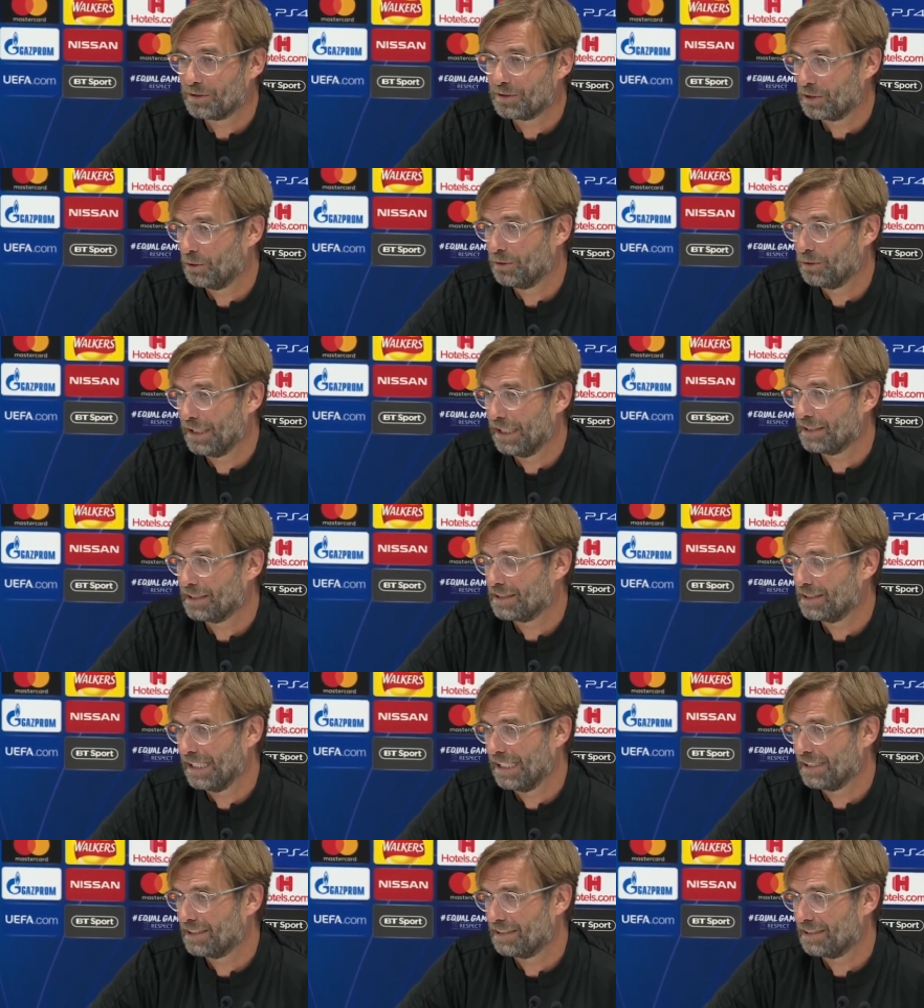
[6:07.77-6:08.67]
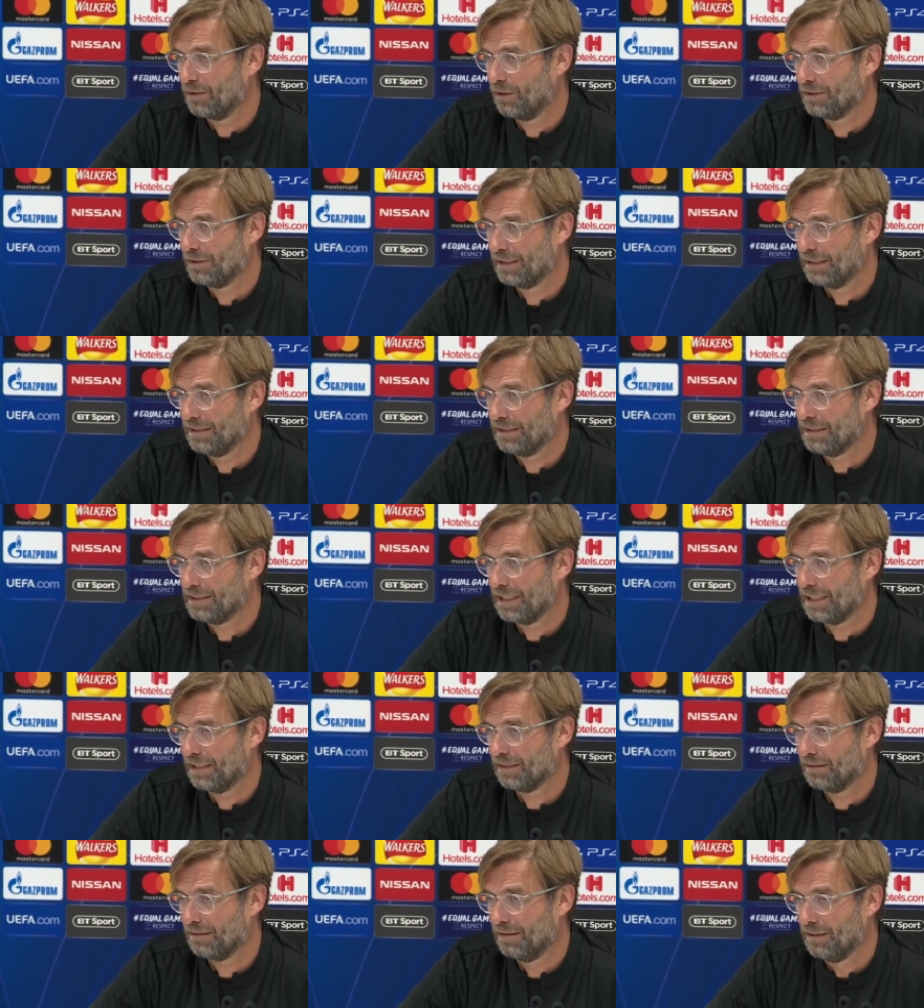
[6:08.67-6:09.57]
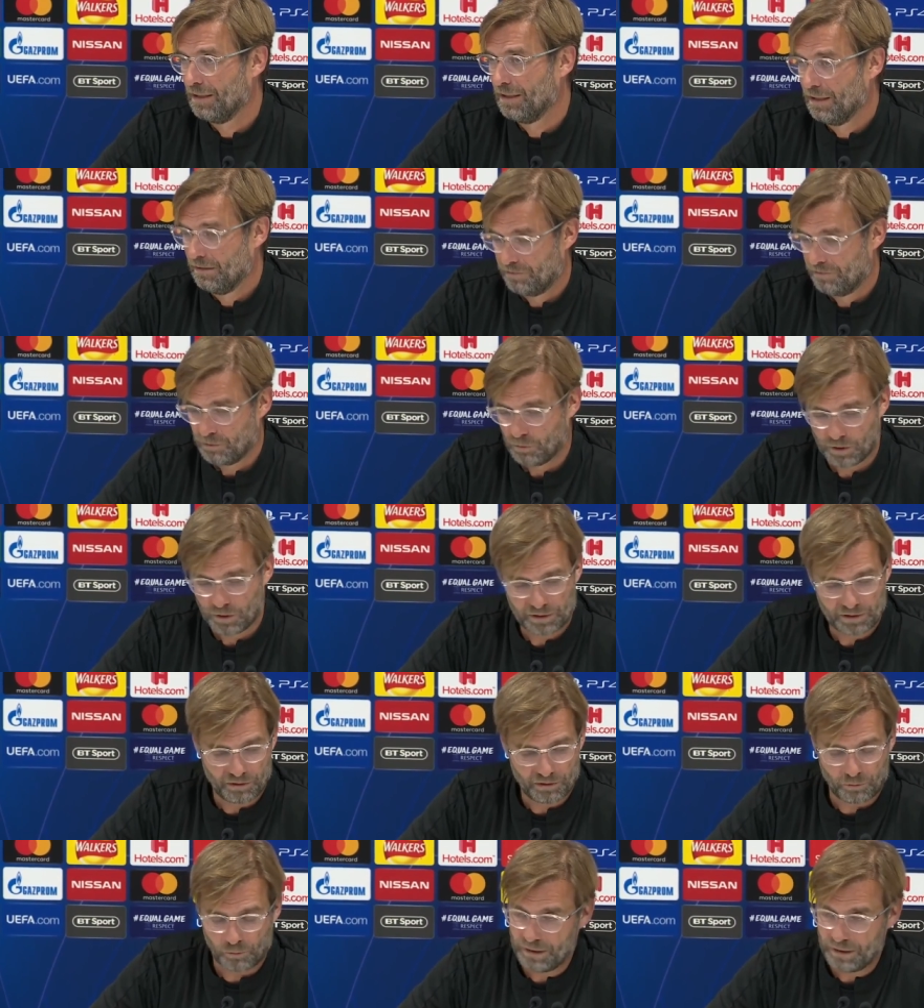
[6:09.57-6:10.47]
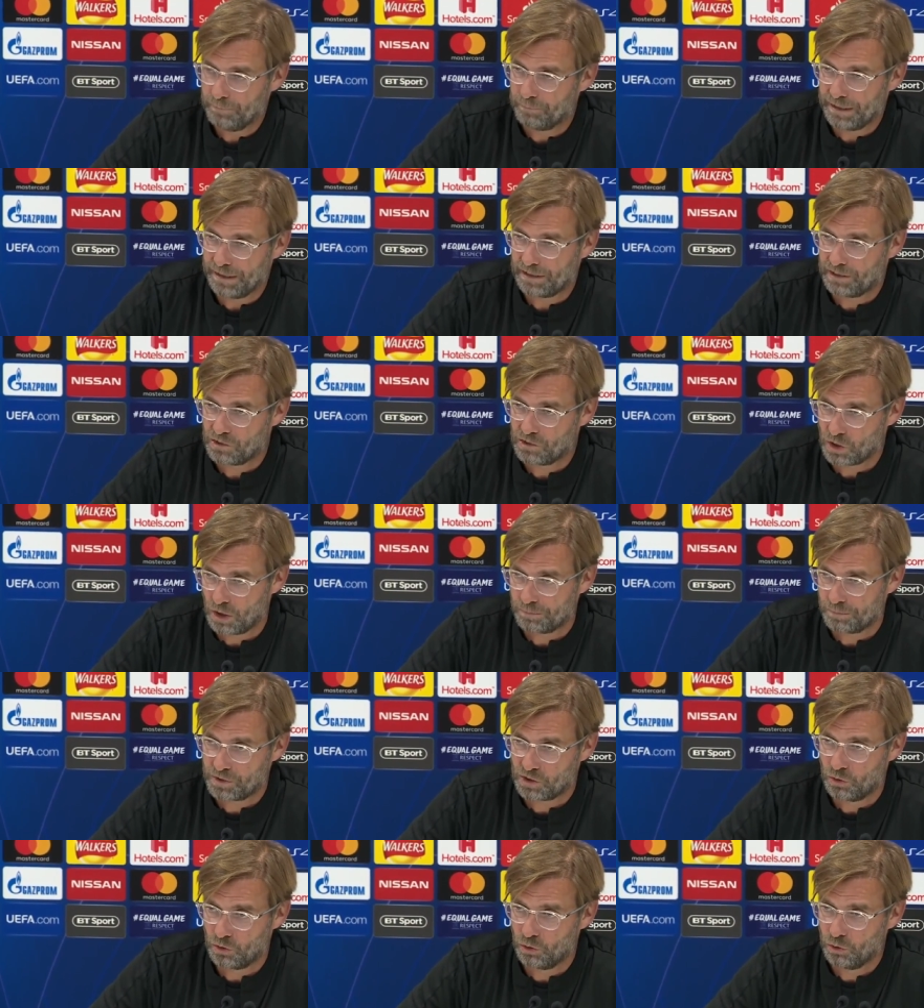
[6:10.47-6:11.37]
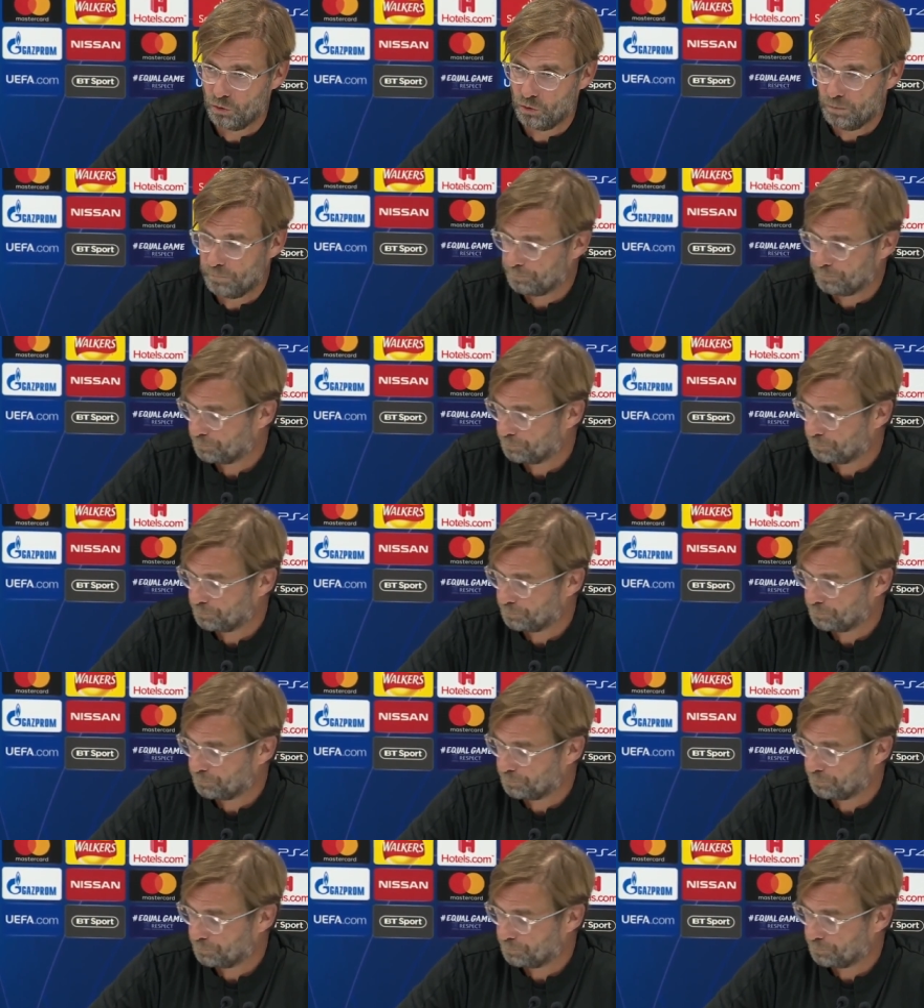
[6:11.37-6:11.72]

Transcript: So that's that's uh, these are the if you want the three big jobs to do,